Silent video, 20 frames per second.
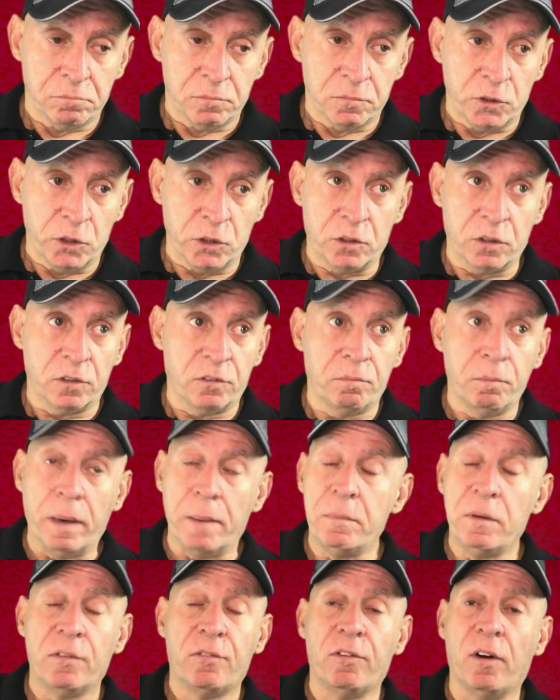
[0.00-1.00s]
You could
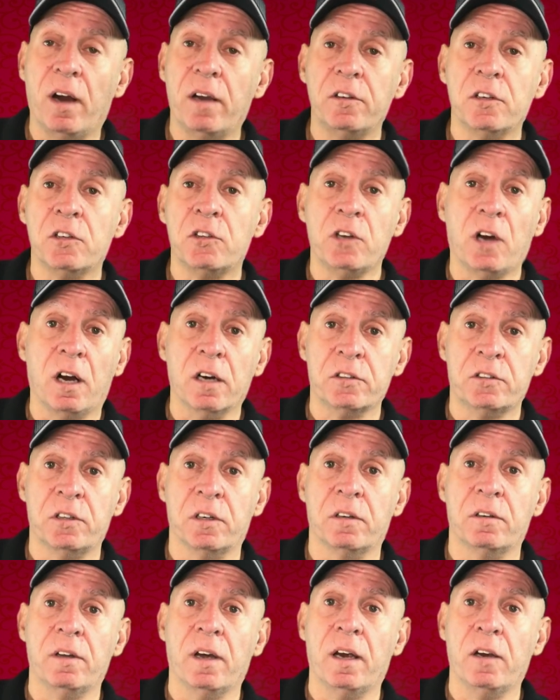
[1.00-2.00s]
maybe find the
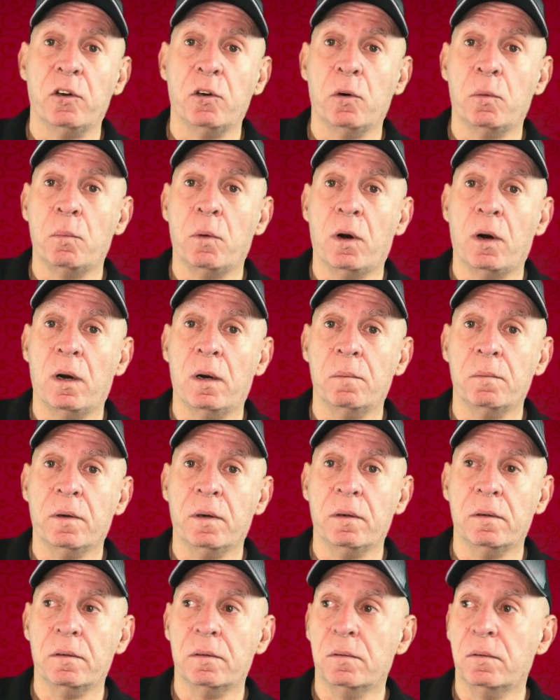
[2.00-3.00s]
doctor that your
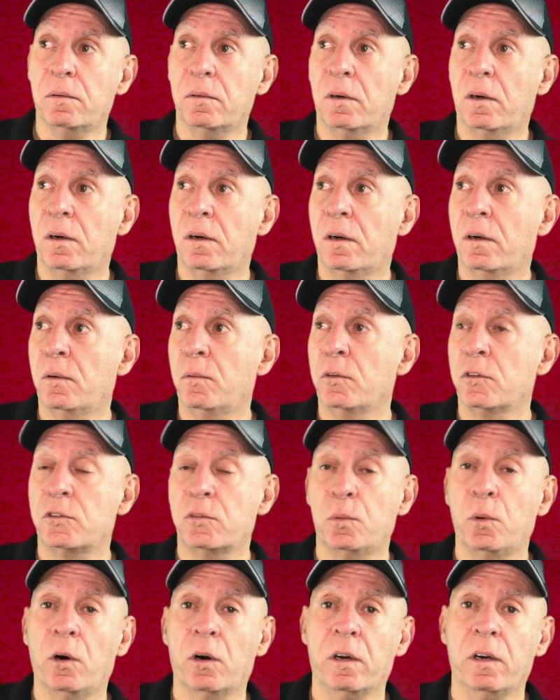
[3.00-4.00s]
mom
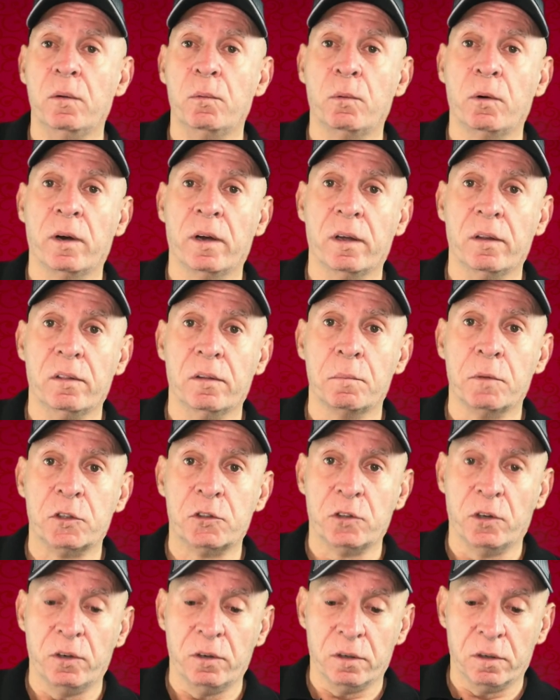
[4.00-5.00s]
was working with, the
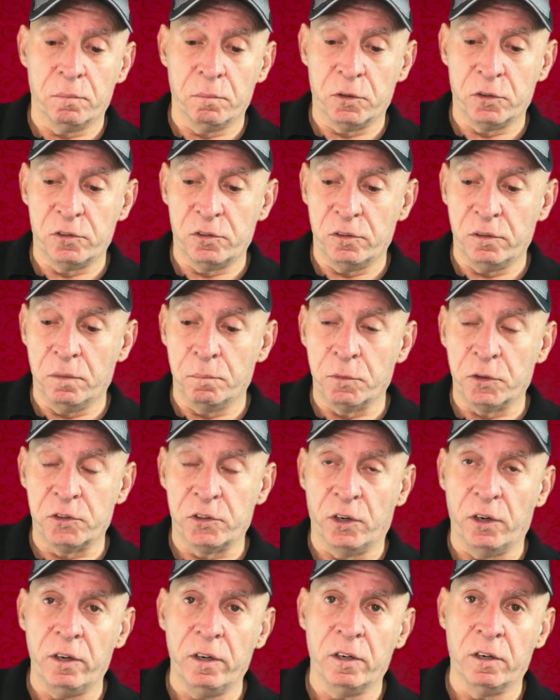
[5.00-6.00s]

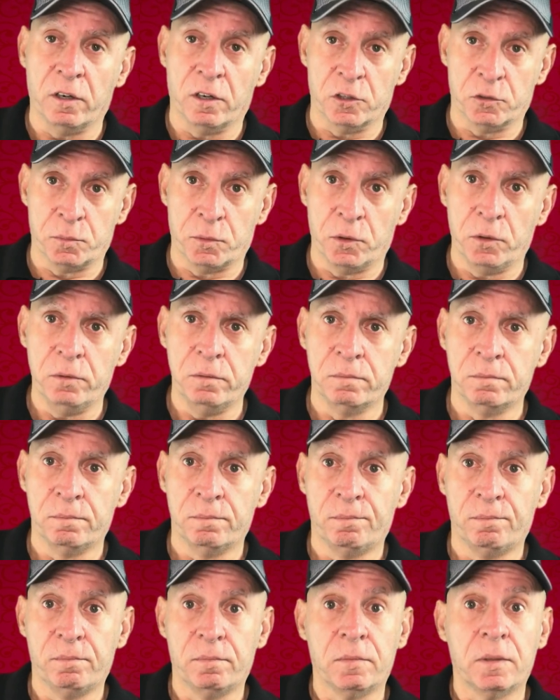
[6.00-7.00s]
maternity hospital,
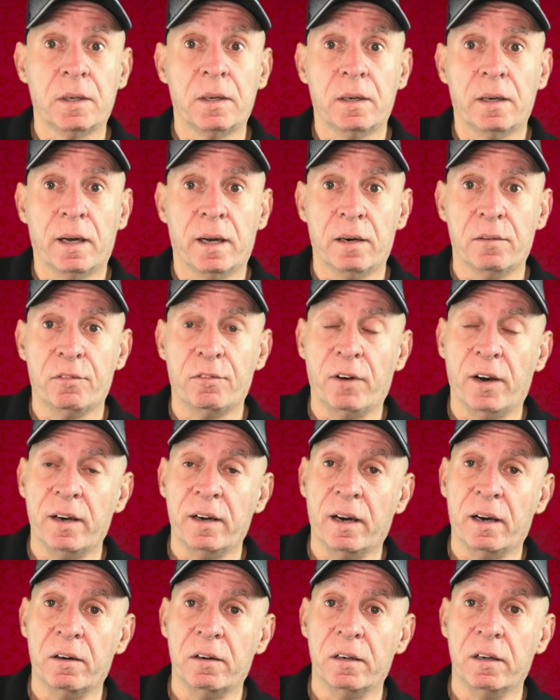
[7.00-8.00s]
and
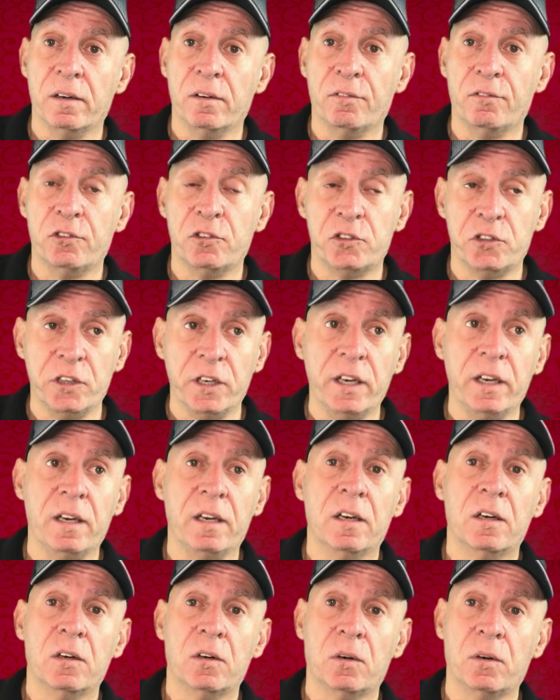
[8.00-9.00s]
find out if
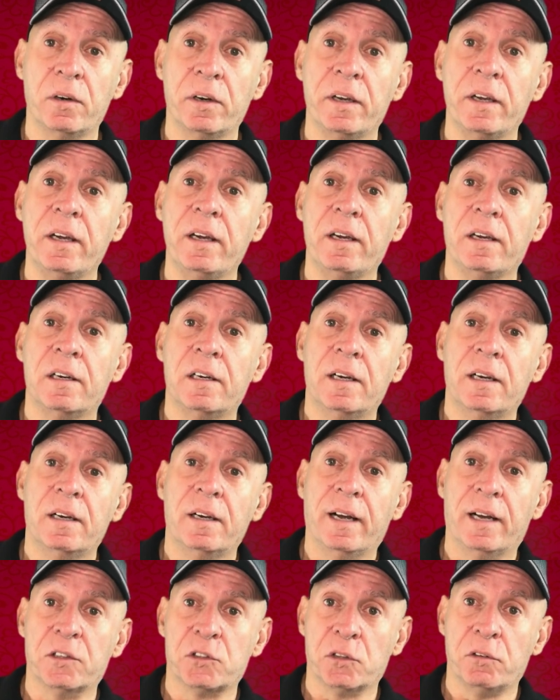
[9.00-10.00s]
she or he
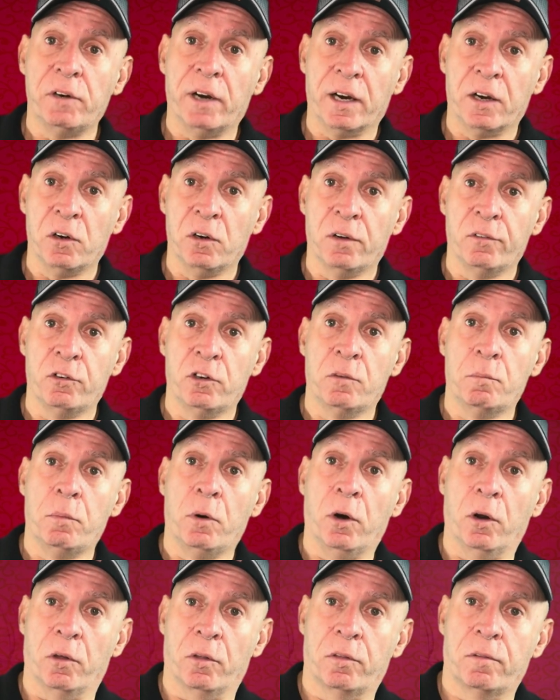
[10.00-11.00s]
has a record of your
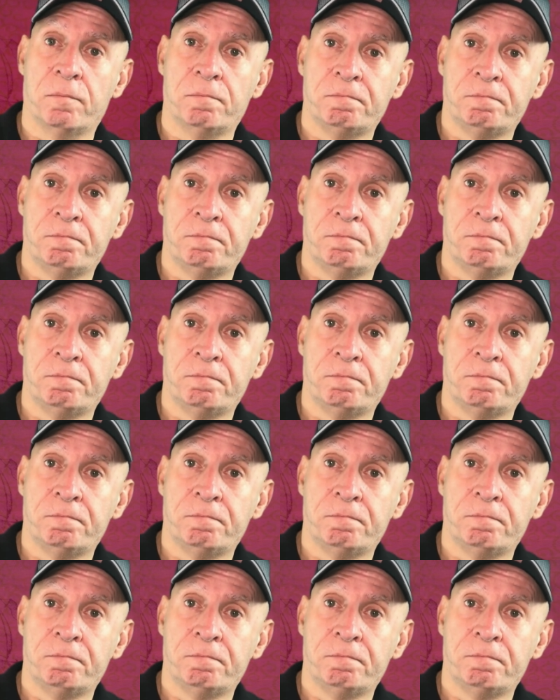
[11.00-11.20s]
birth.